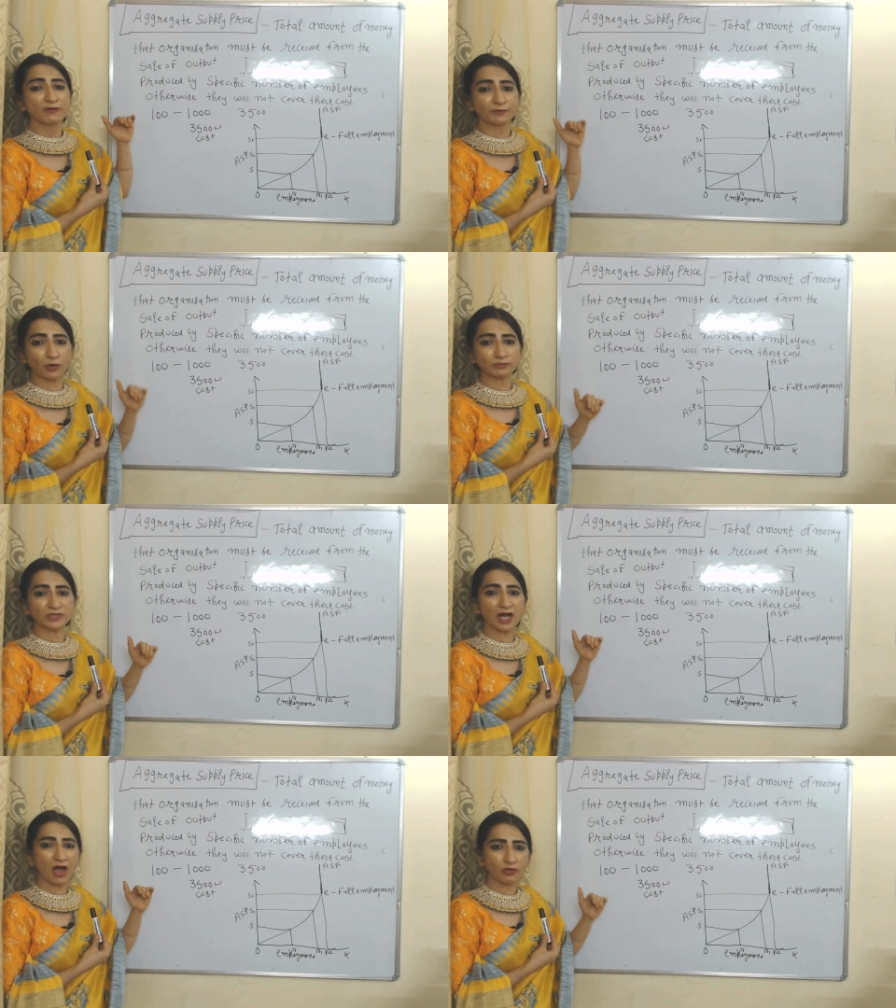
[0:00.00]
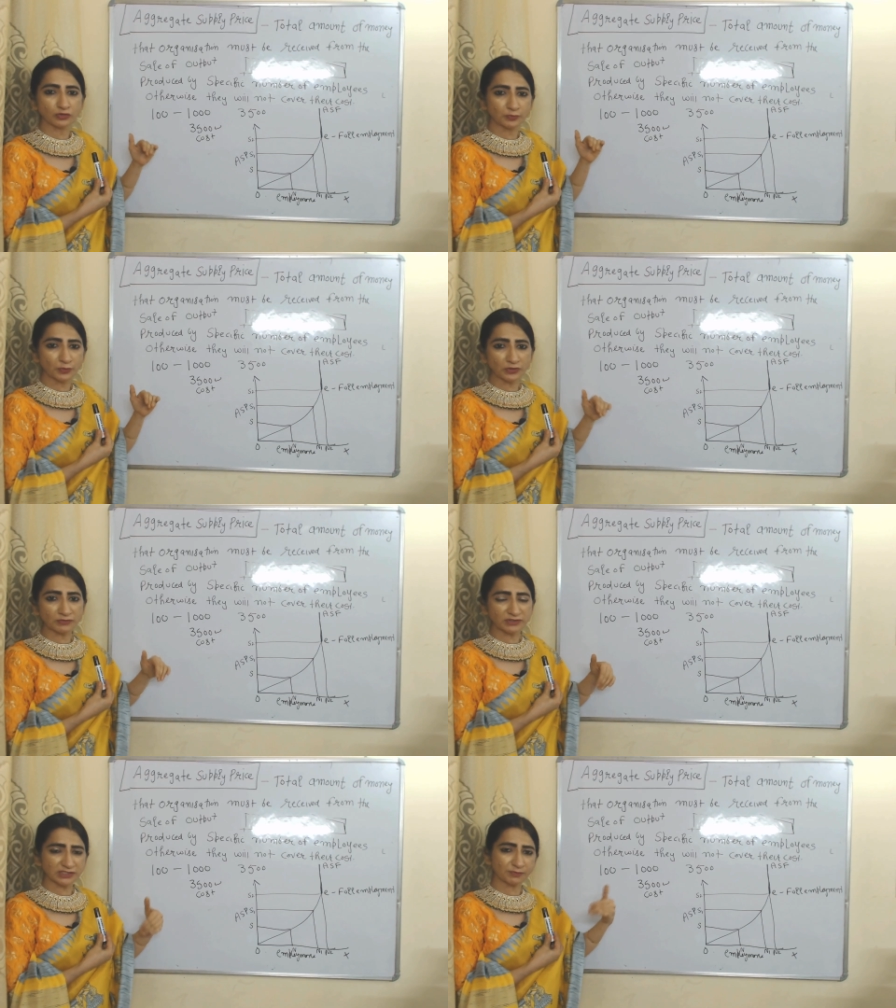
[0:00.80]
from the output
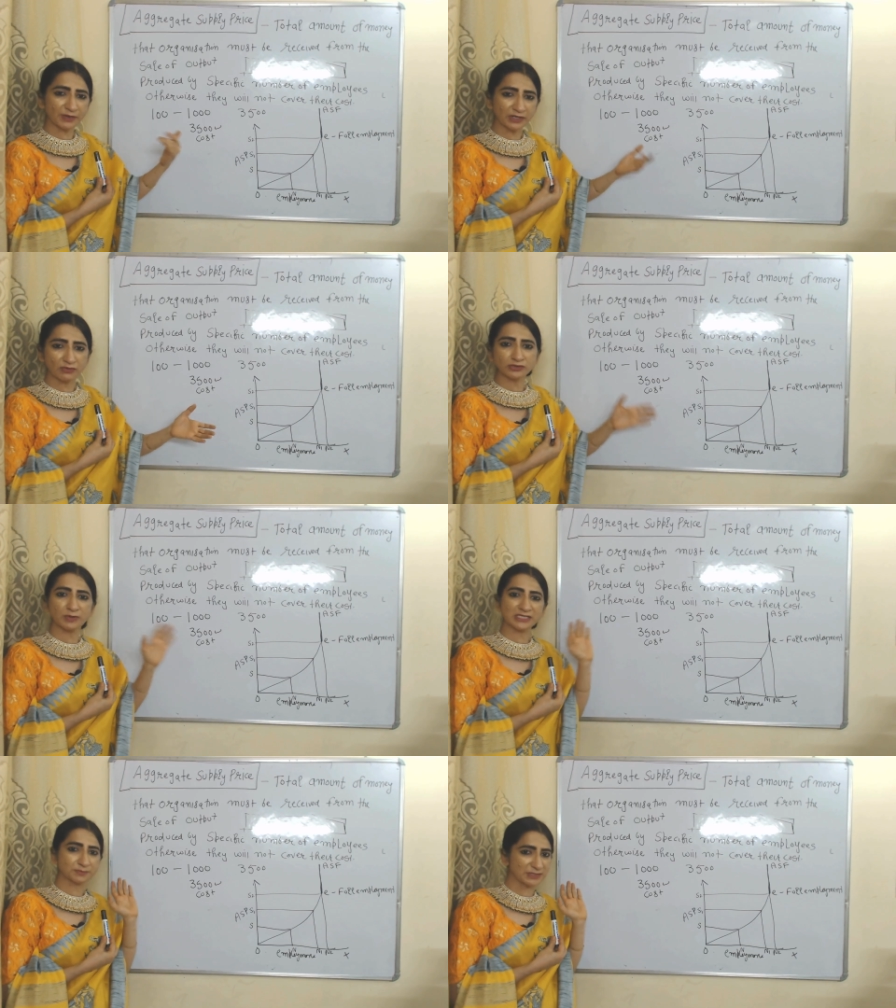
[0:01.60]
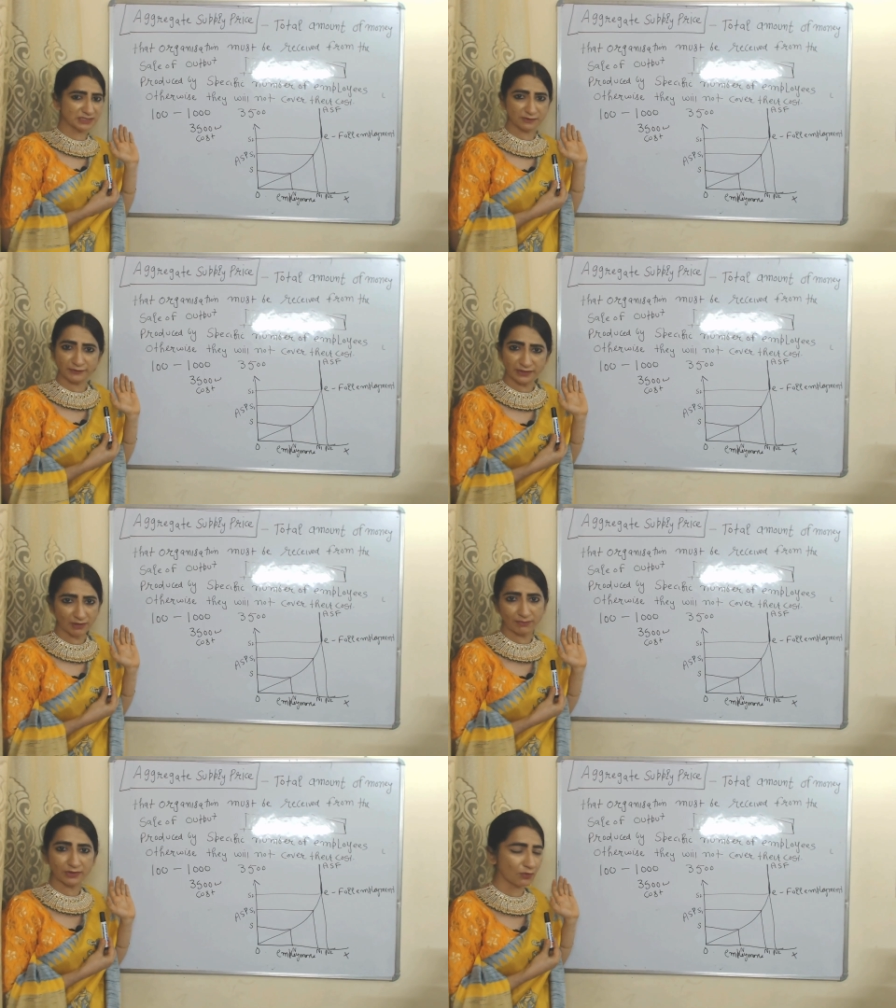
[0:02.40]
which is produced by specific
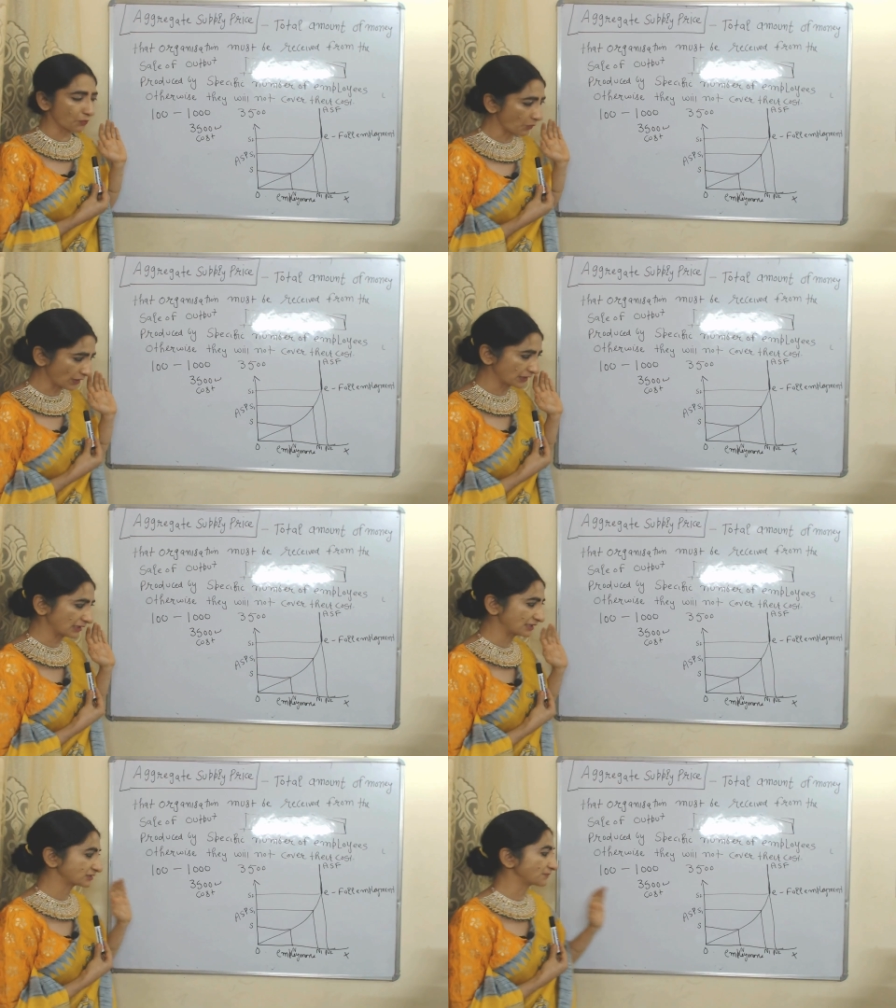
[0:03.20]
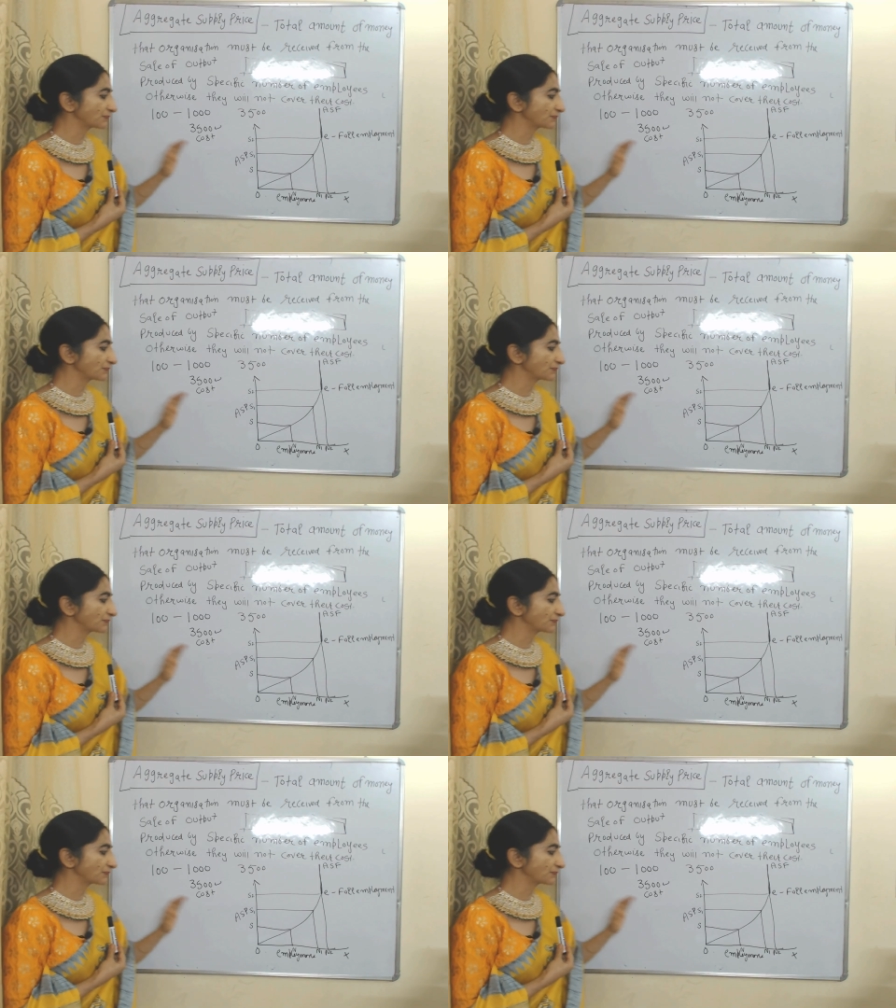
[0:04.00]
number of workers.